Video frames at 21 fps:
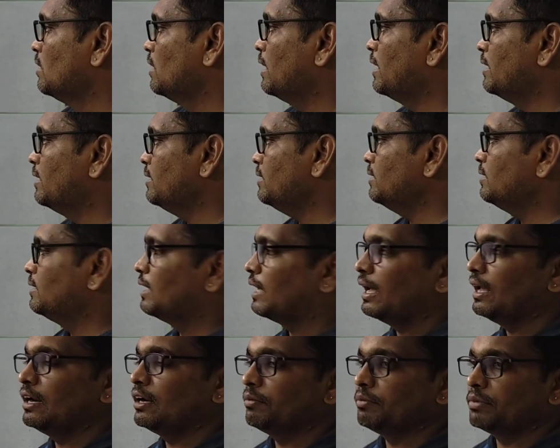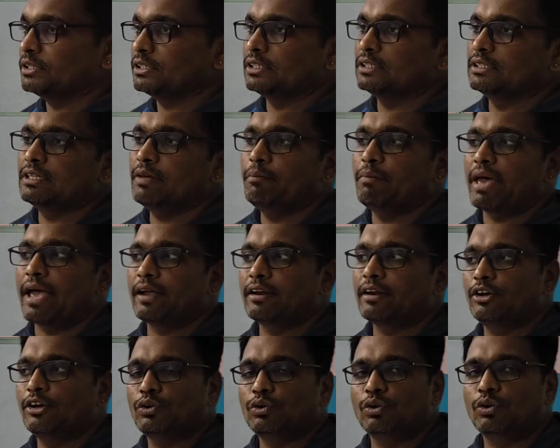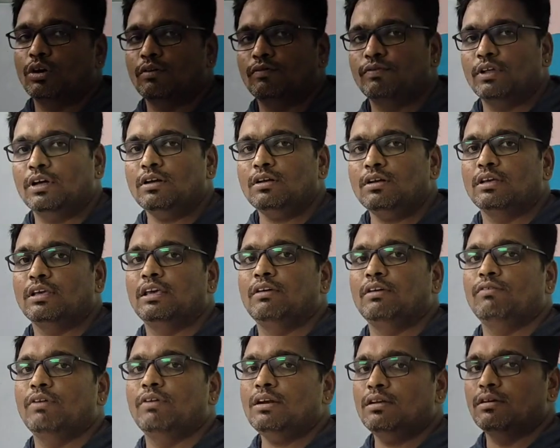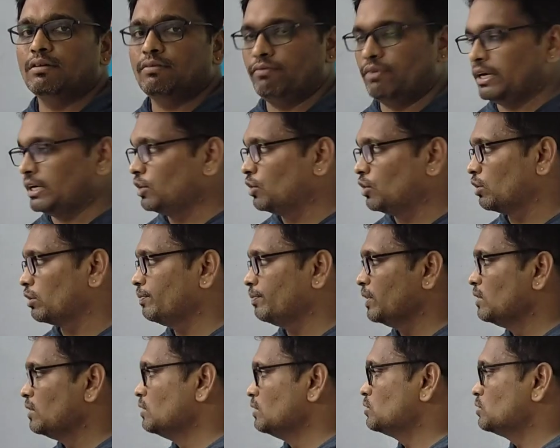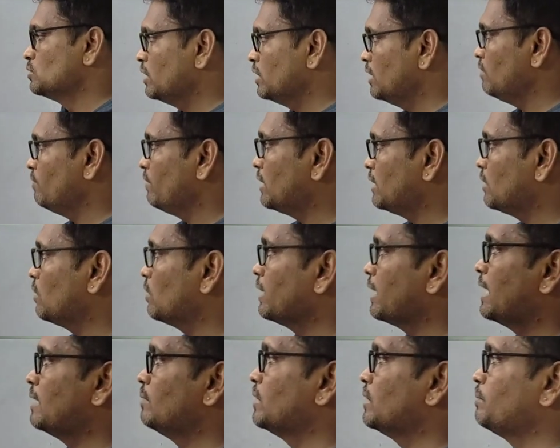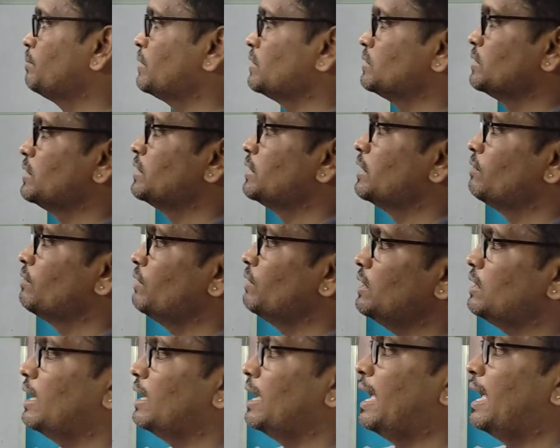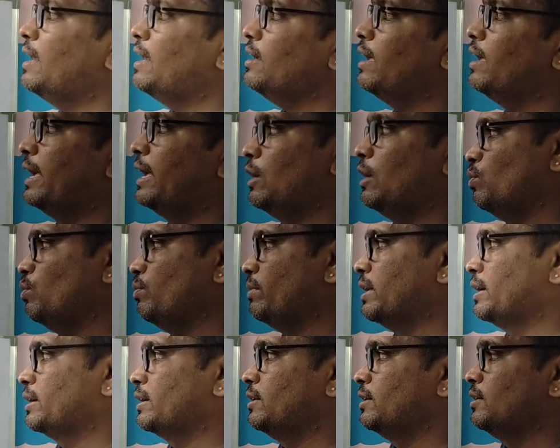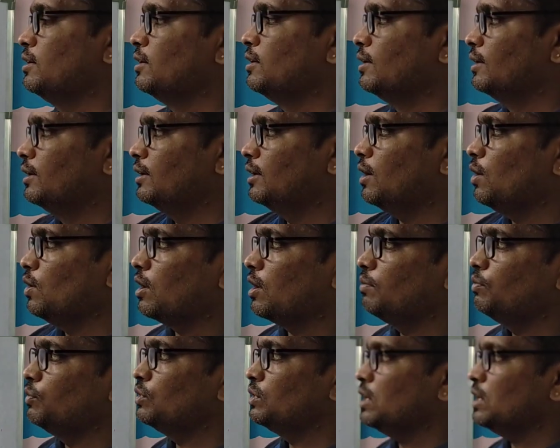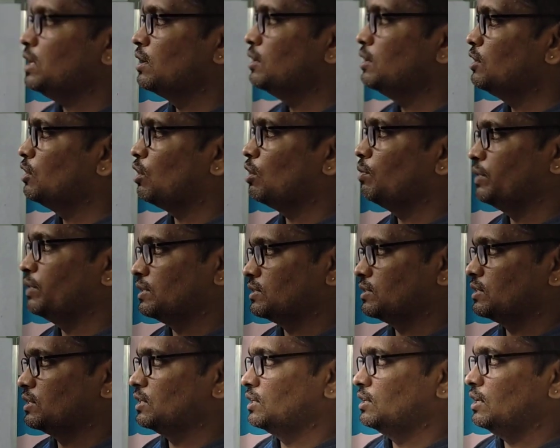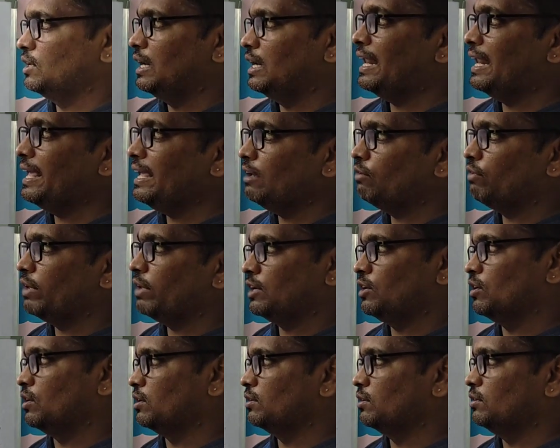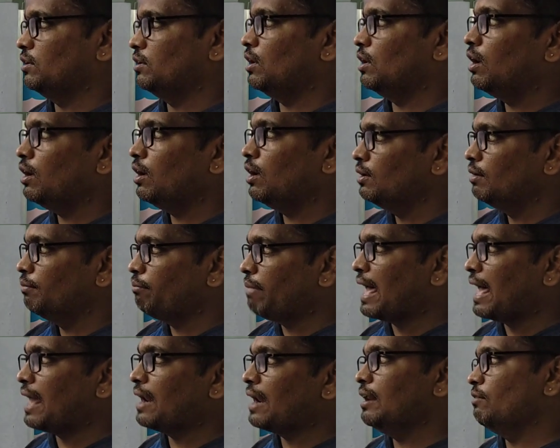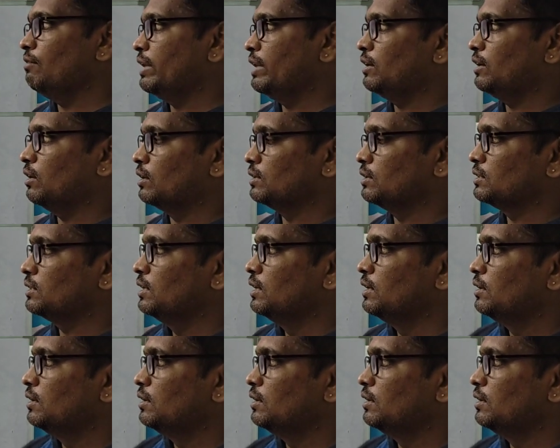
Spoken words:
and tail represents the magnitude of the given vector. So any vector can be represented with an arrow mark. Now come to the topics like vector or parallel vectors.